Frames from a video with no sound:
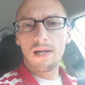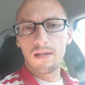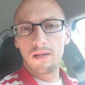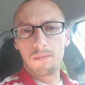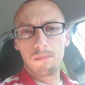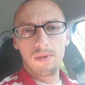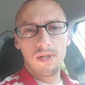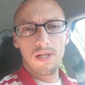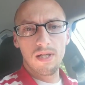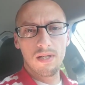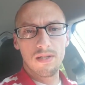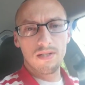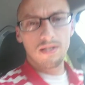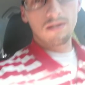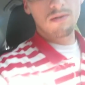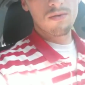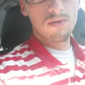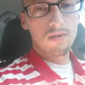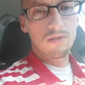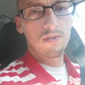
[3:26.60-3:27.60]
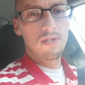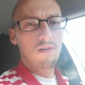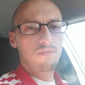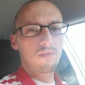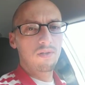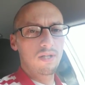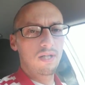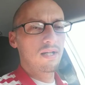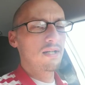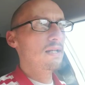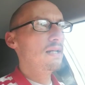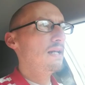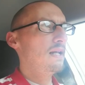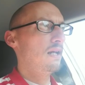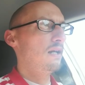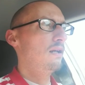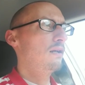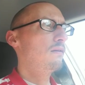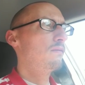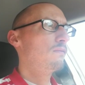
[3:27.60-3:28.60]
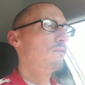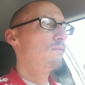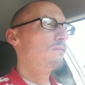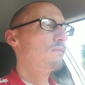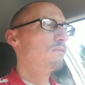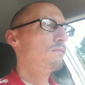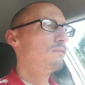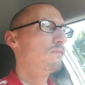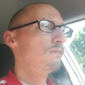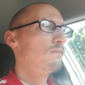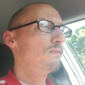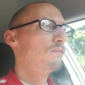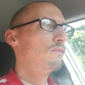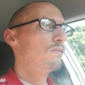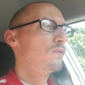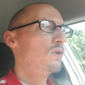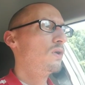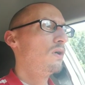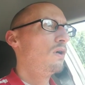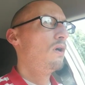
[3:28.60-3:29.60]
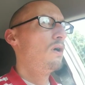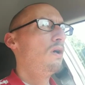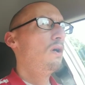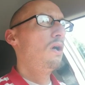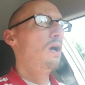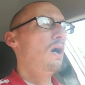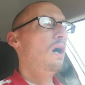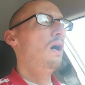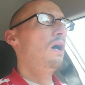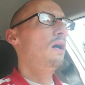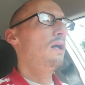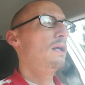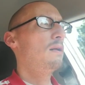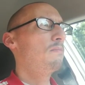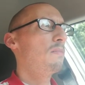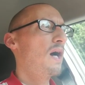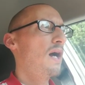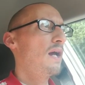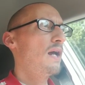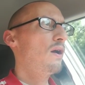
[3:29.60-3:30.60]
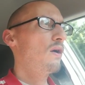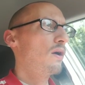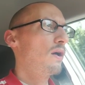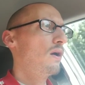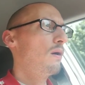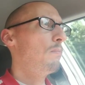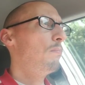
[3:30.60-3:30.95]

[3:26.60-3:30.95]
NPs, and there's definitely a need uh, in my area.